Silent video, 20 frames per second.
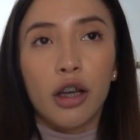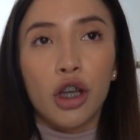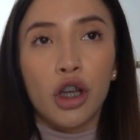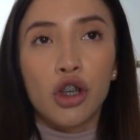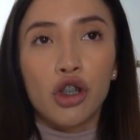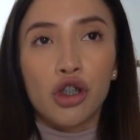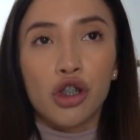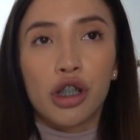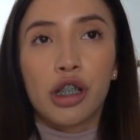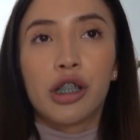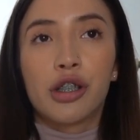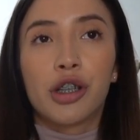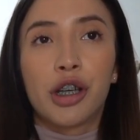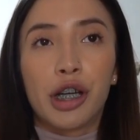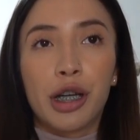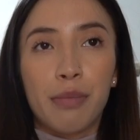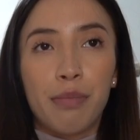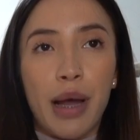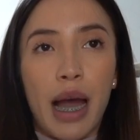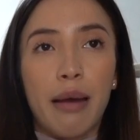usually
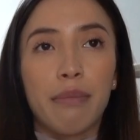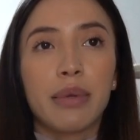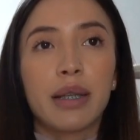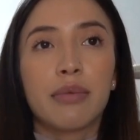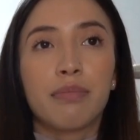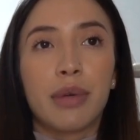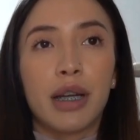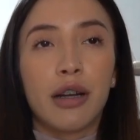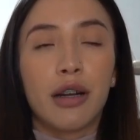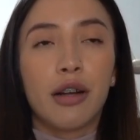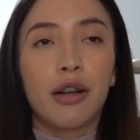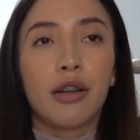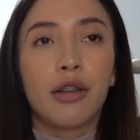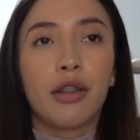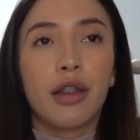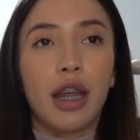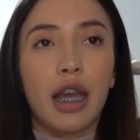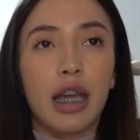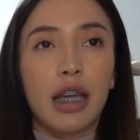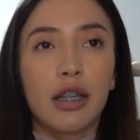during a pap smear,
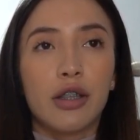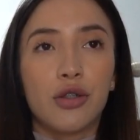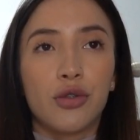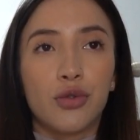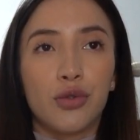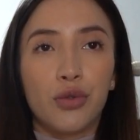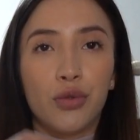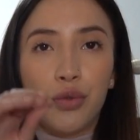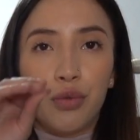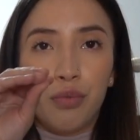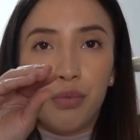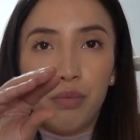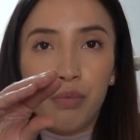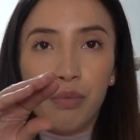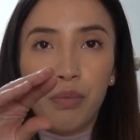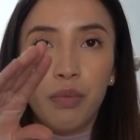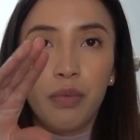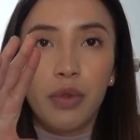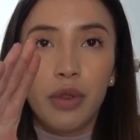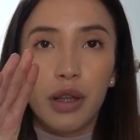they do
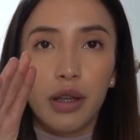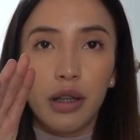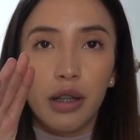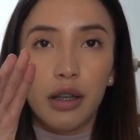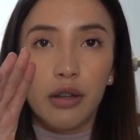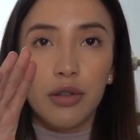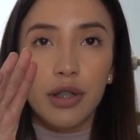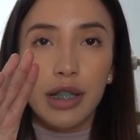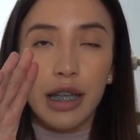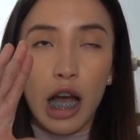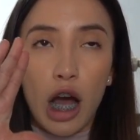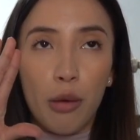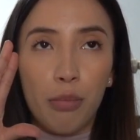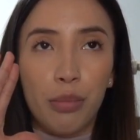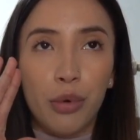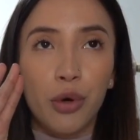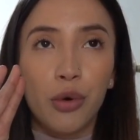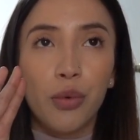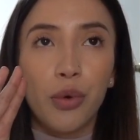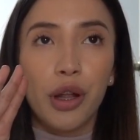the little
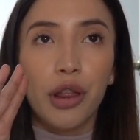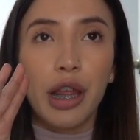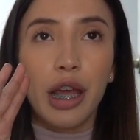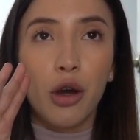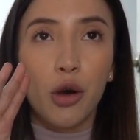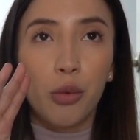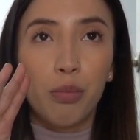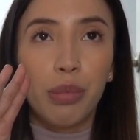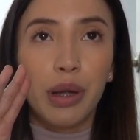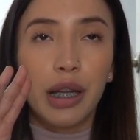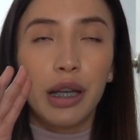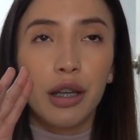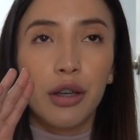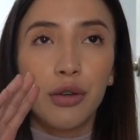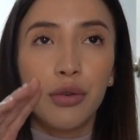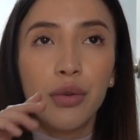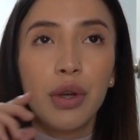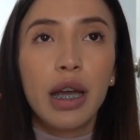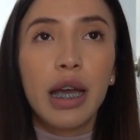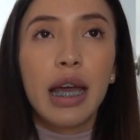scalpel where they open you,